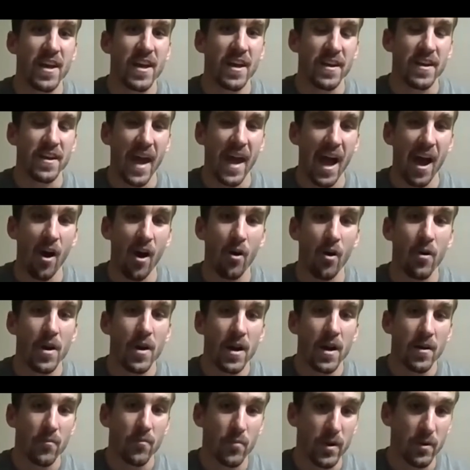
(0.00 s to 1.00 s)
now
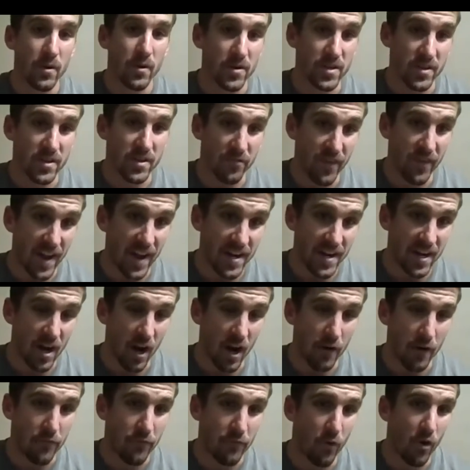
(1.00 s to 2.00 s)
we were defending
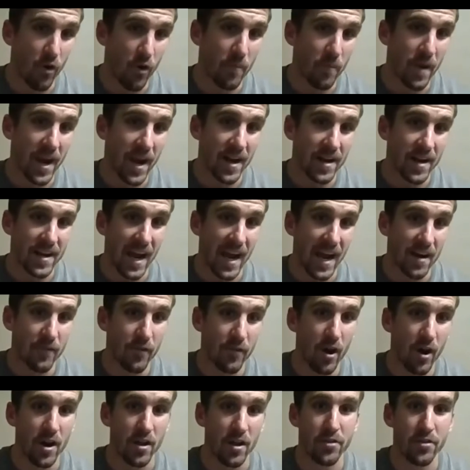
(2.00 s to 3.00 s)
our four-man kind of
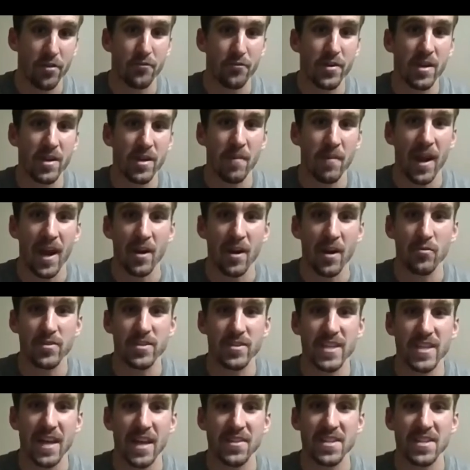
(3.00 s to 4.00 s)
on a three-man who is
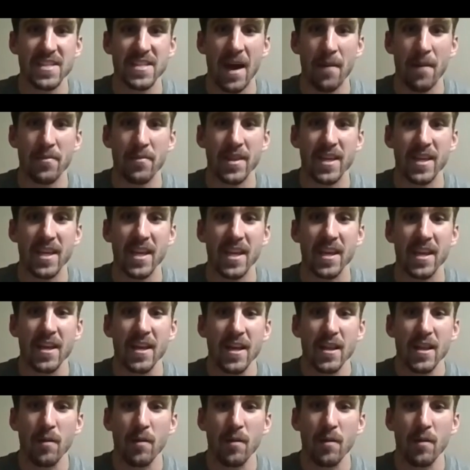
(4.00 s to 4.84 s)
at the top of the key.